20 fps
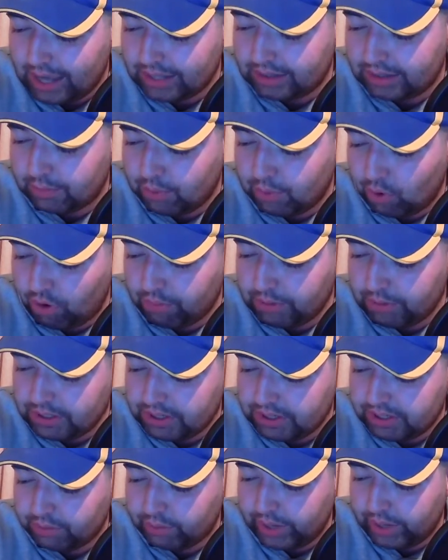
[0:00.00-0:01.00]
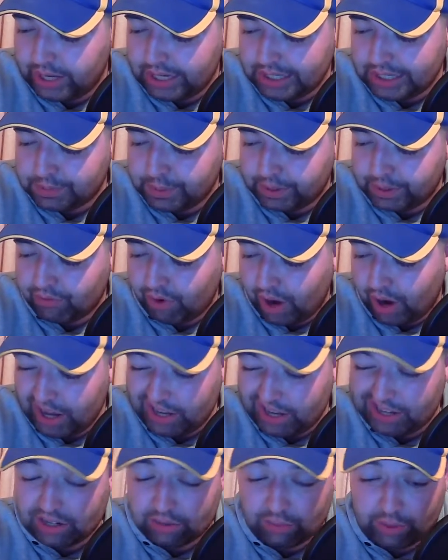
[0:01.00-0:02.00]
moment. The way he's been
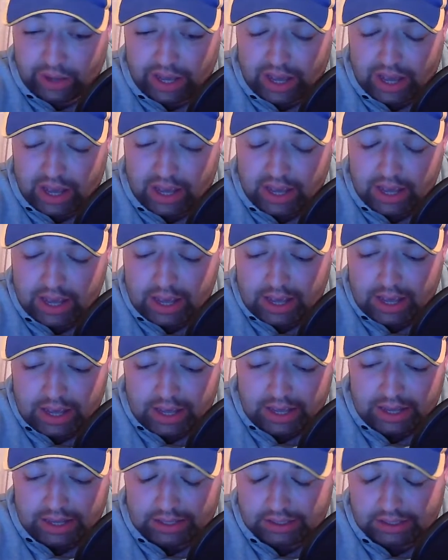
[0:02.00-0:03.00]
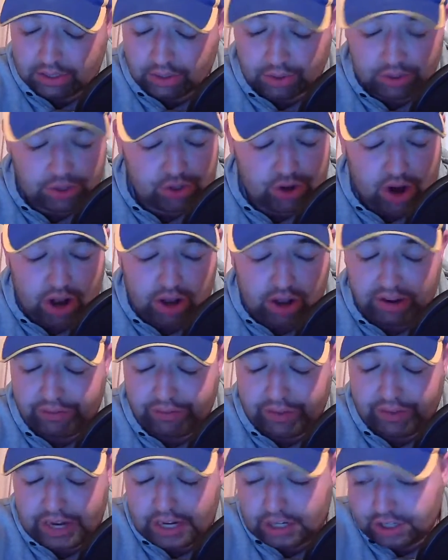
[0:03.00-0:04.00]
riding, the way he's so strong in the
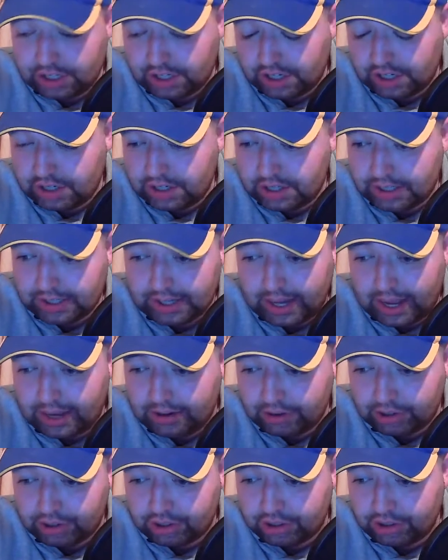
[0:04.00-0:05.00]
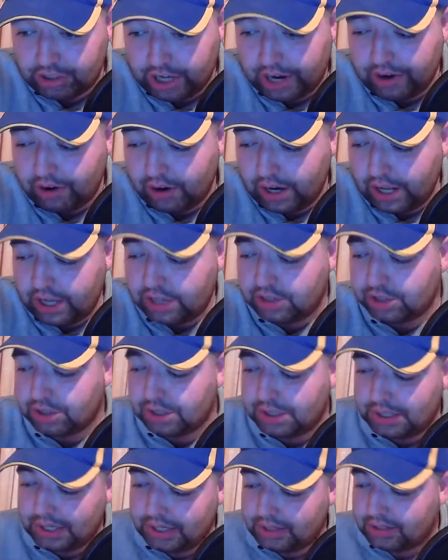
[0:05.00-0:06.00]
finish, and generally
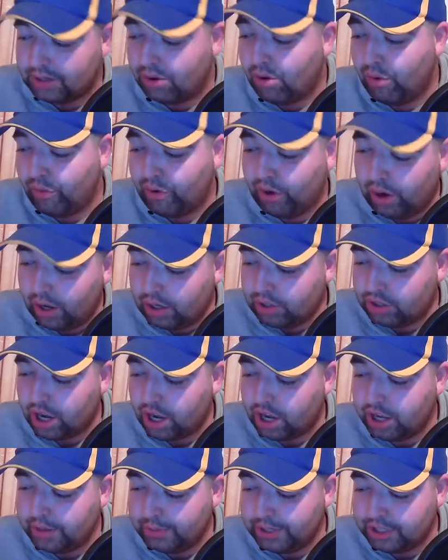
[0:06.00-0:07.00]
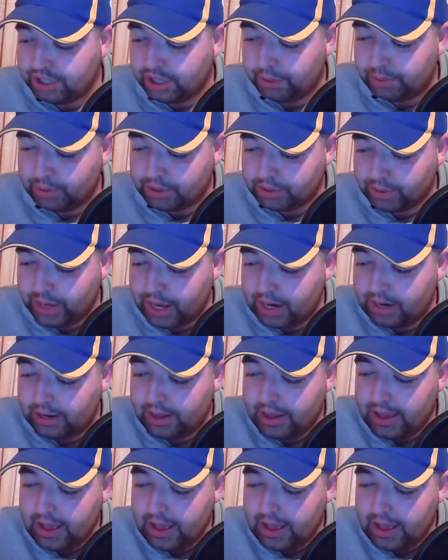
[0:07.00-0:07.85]
just his overall jockeymanship as well.